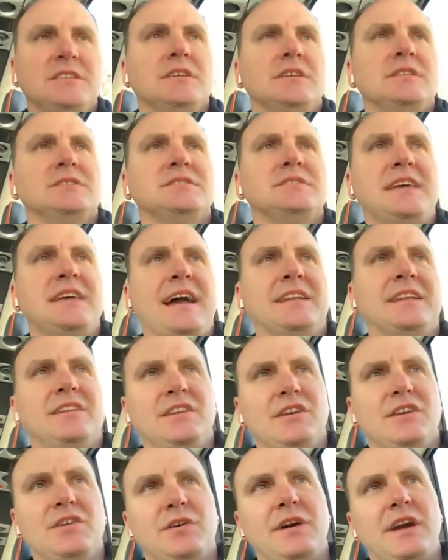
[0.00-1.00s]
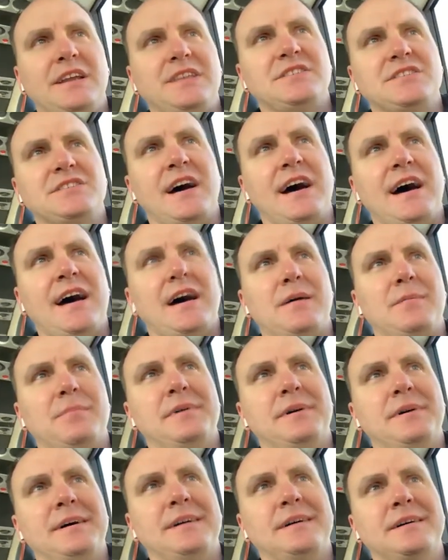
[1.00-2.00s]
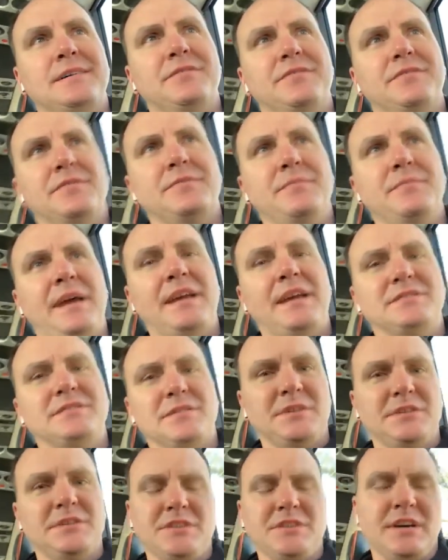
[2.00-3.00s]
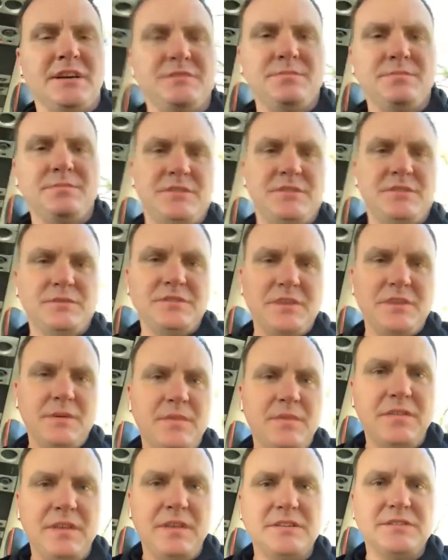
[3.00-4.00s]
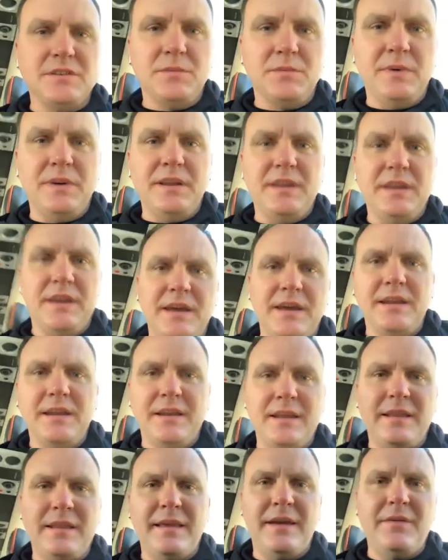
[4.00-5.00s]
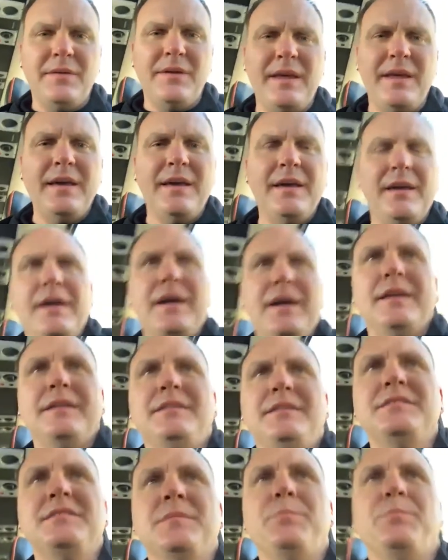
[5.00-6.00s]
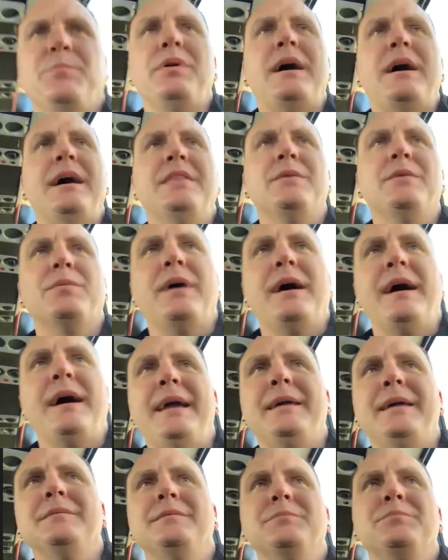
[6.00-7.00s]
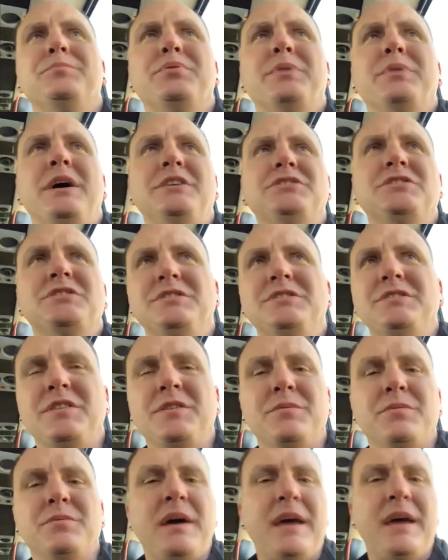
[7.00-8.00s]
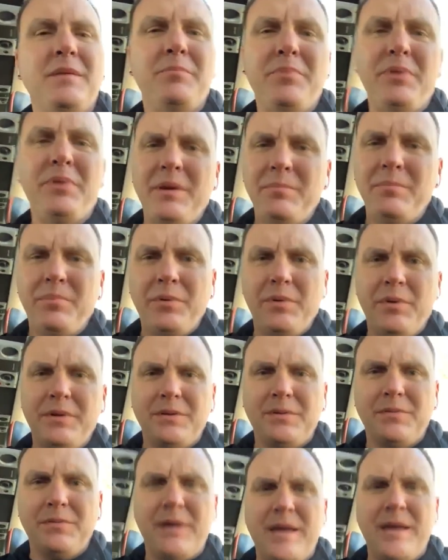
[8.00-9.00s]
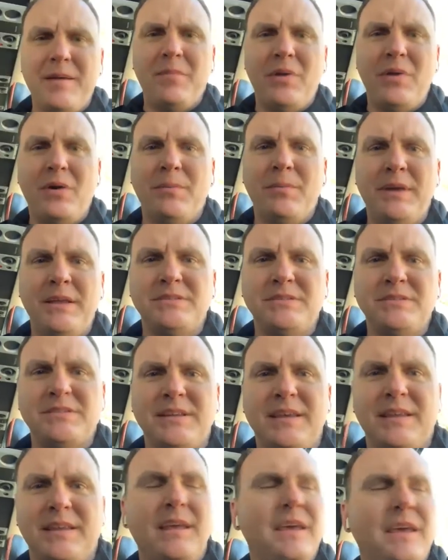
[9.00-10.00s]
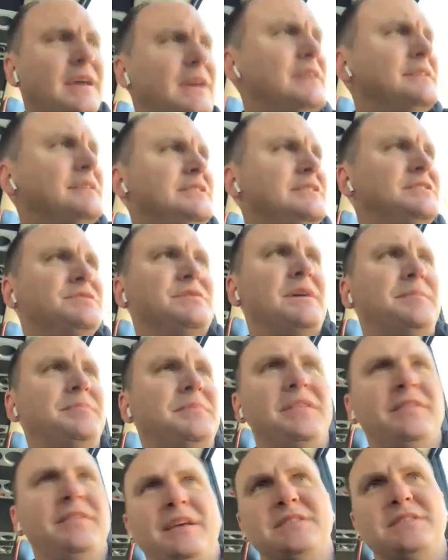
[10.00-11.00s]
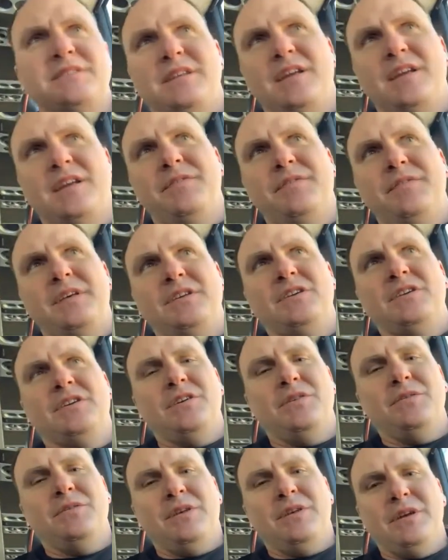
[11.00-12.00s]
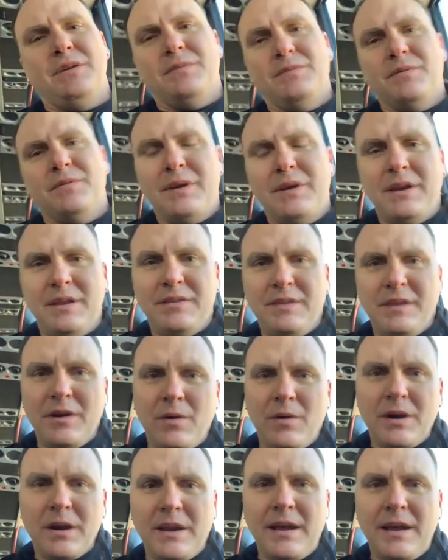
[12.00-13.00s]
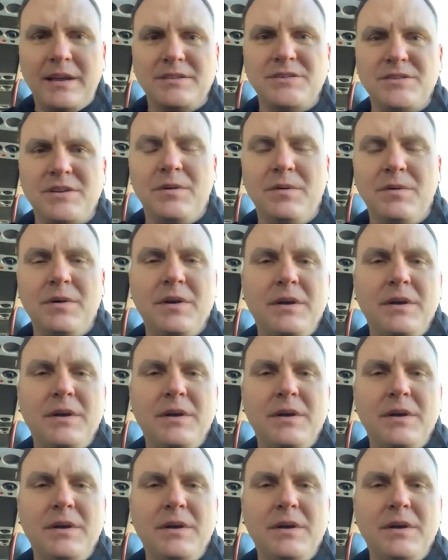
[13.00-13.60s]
Sac did a great job of making some adjustments with some of the things that we did, and then they would just apply the right pressure to the right people at the right moments that disrupted things enough that you couldn't really run anything organized. So